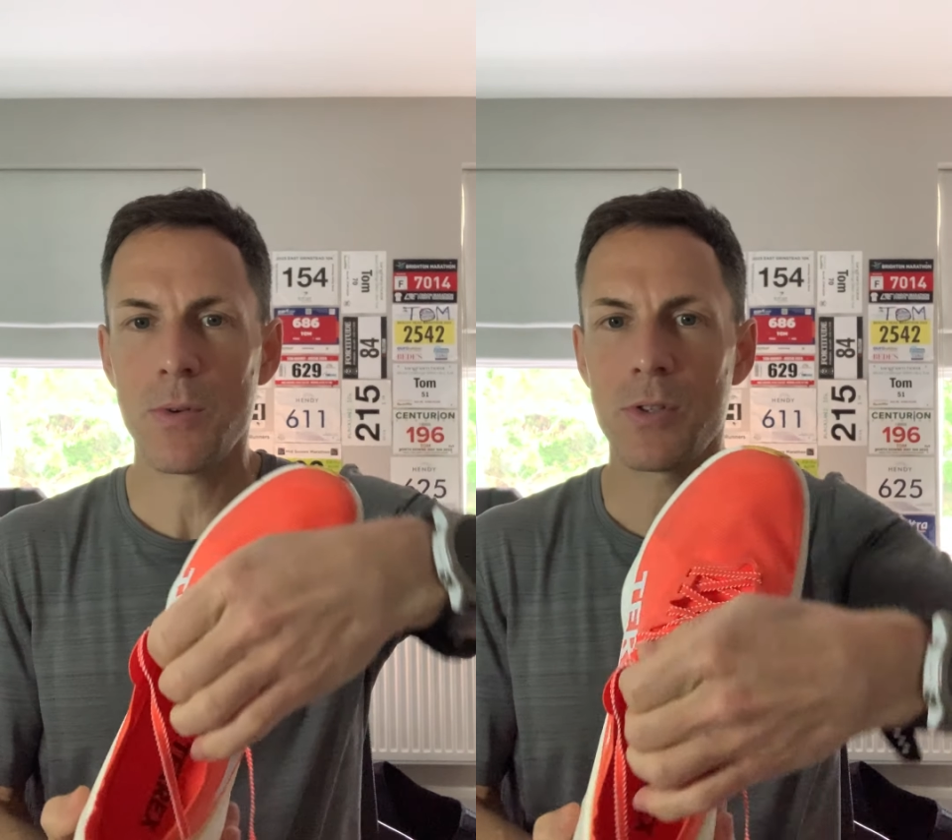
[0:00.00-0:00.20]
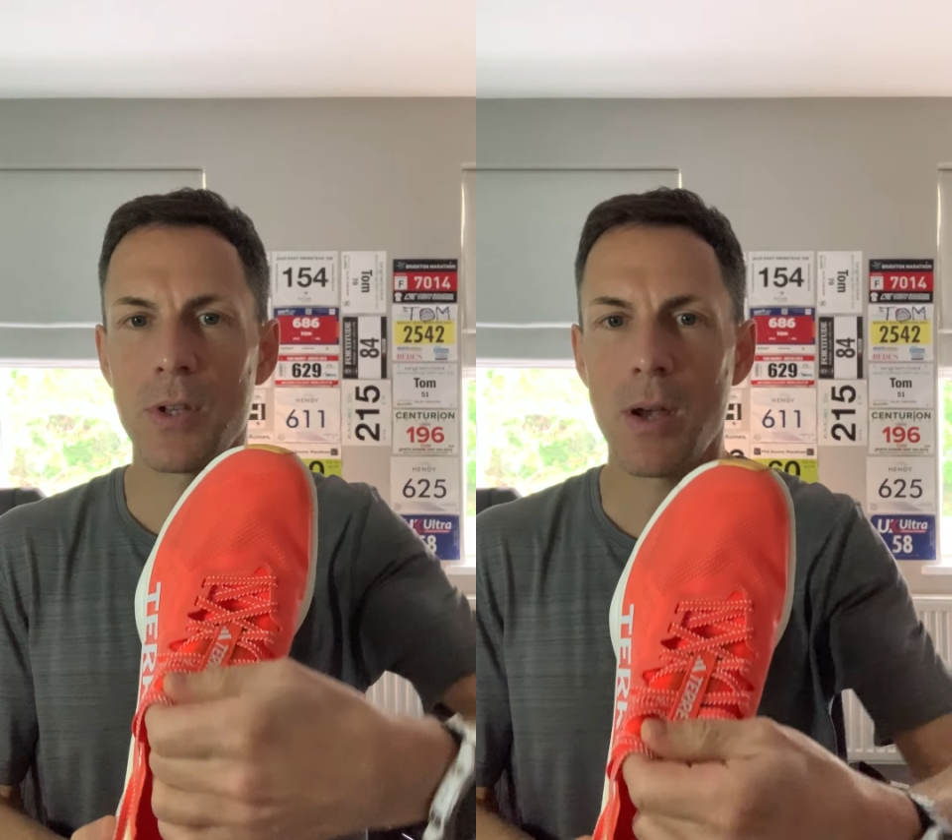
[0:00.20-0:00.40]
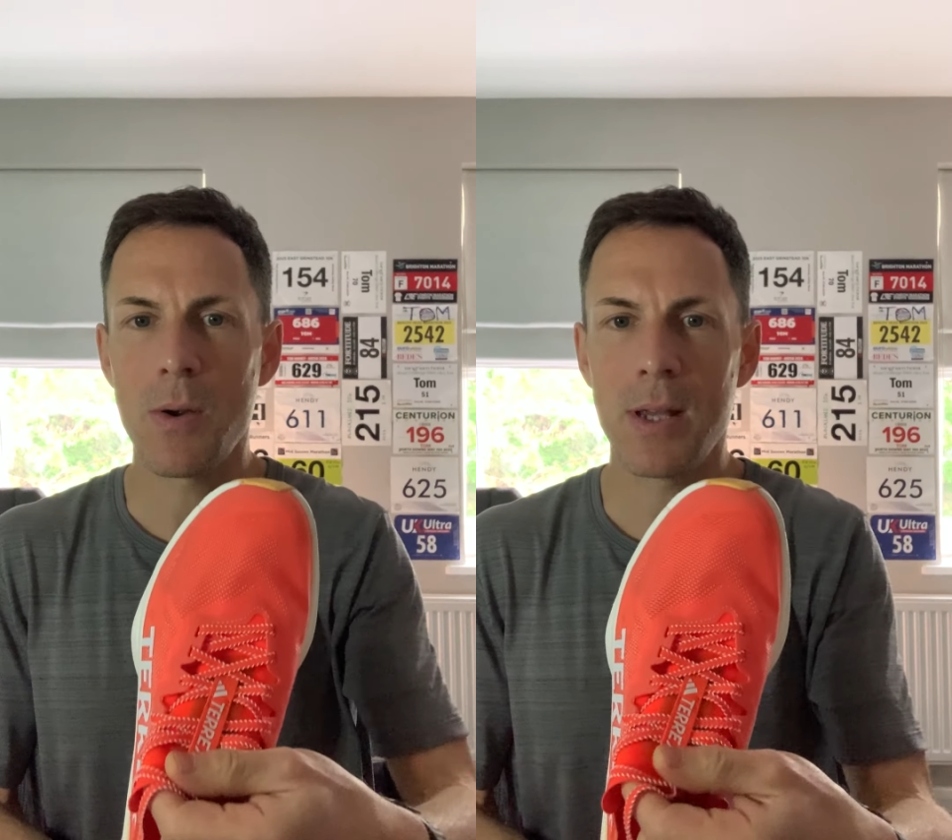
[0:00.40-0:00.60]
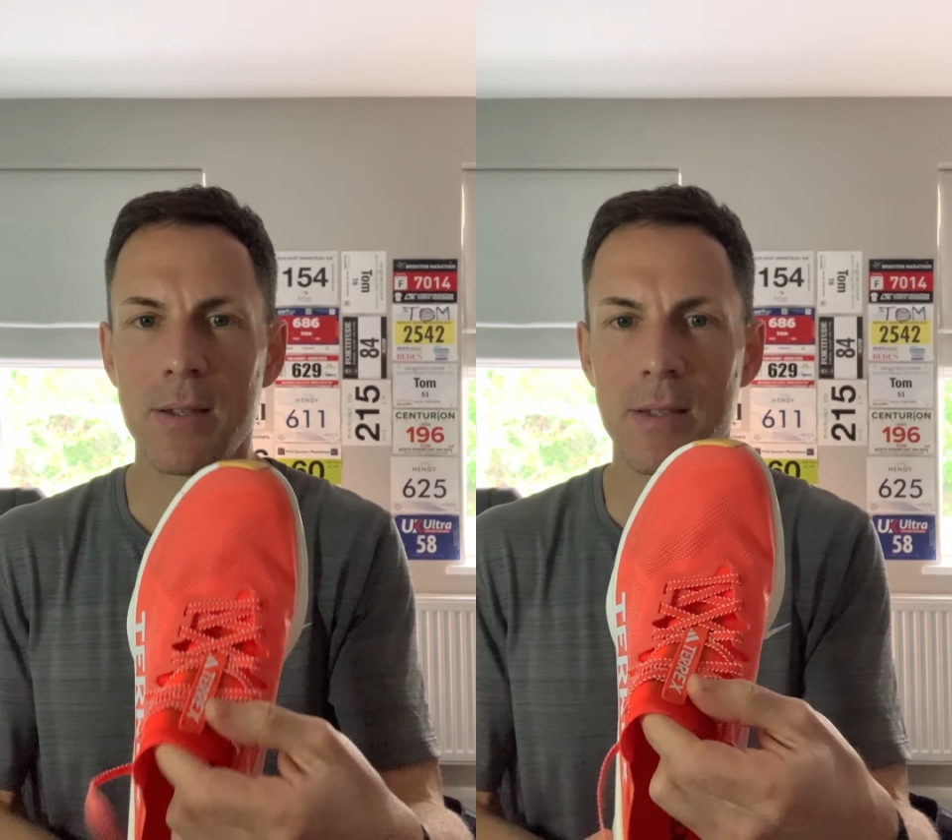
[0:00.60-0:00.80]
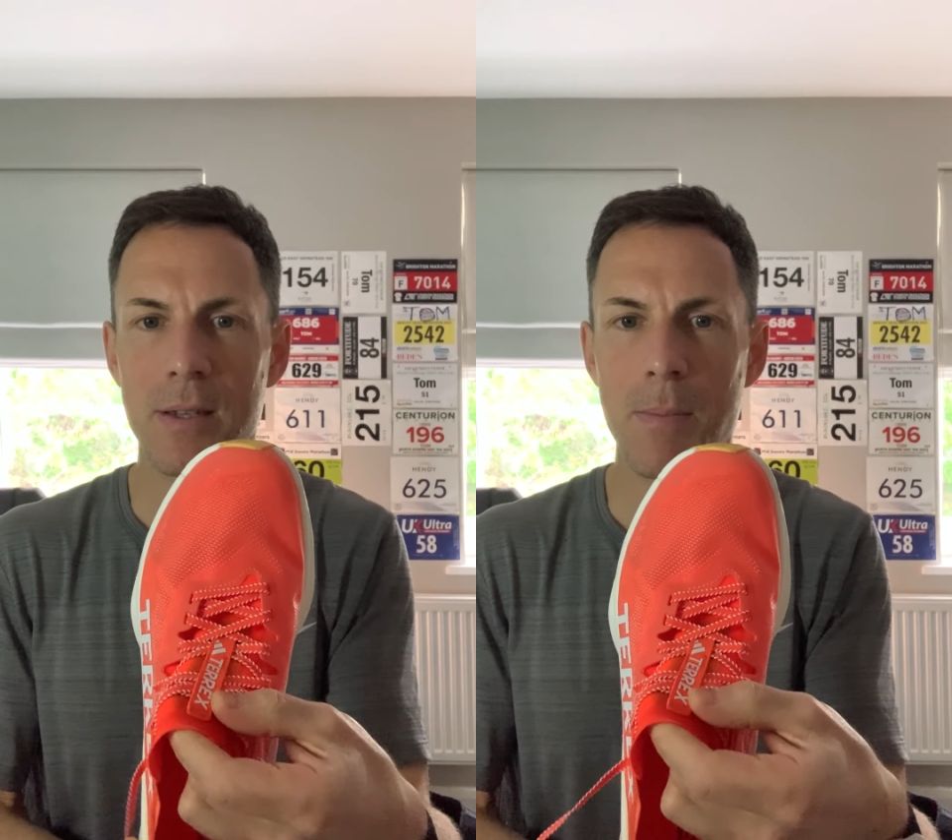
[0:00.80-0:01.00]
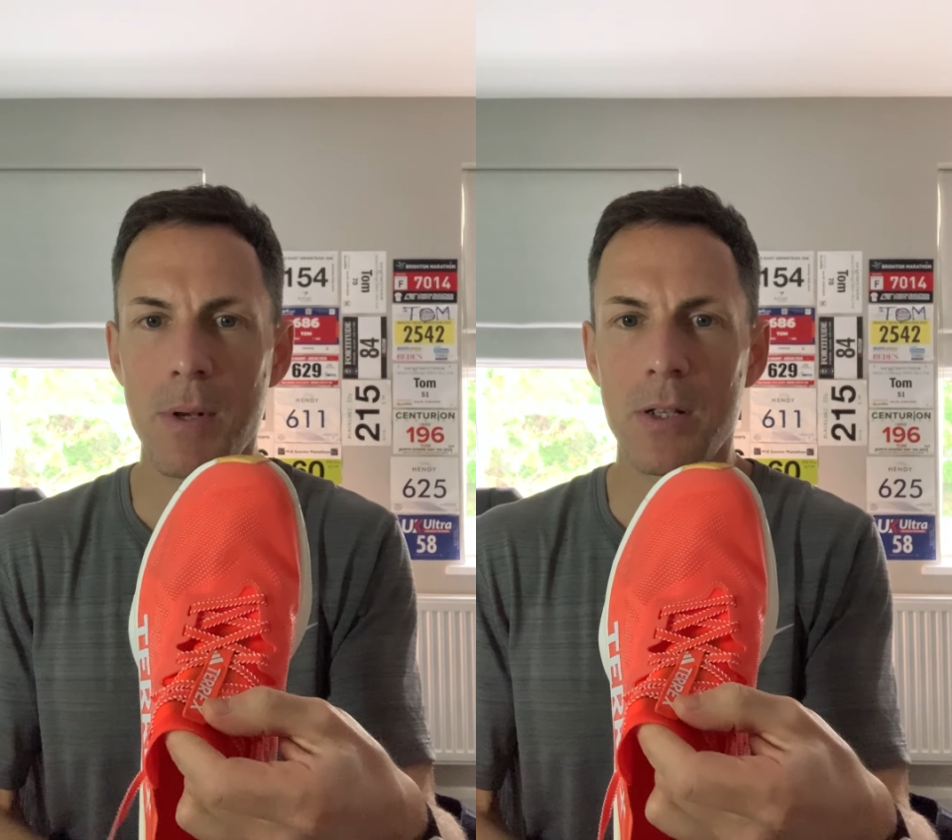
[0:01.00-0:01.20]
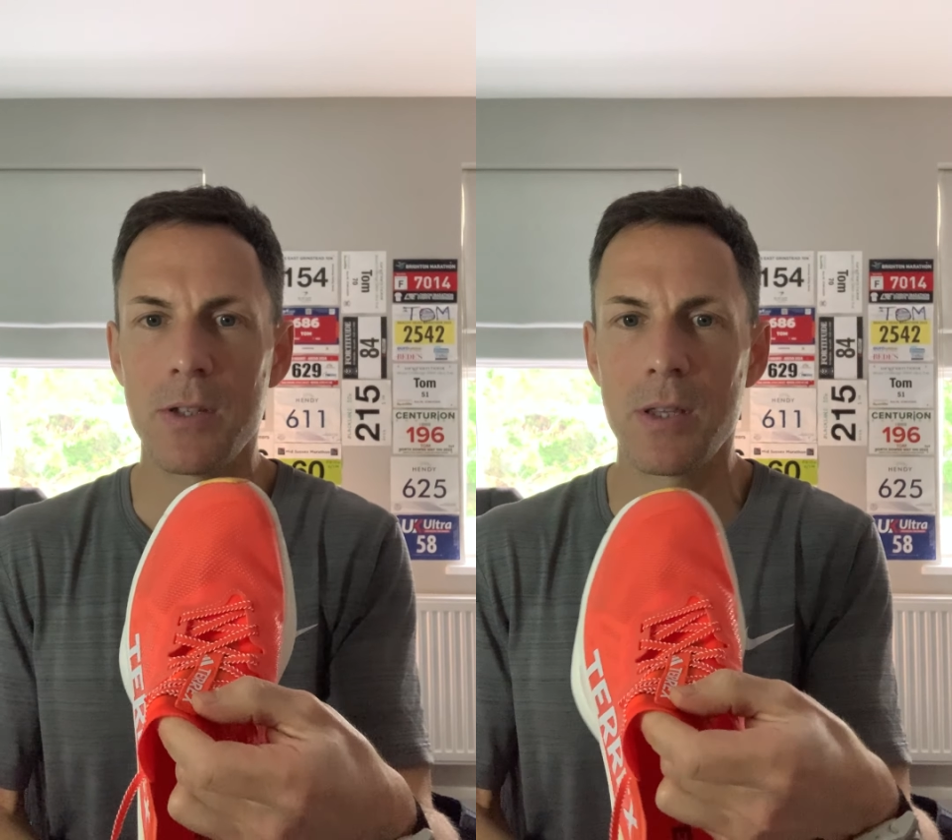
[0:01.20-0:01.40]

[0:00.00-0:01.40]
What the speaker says: so it's similar to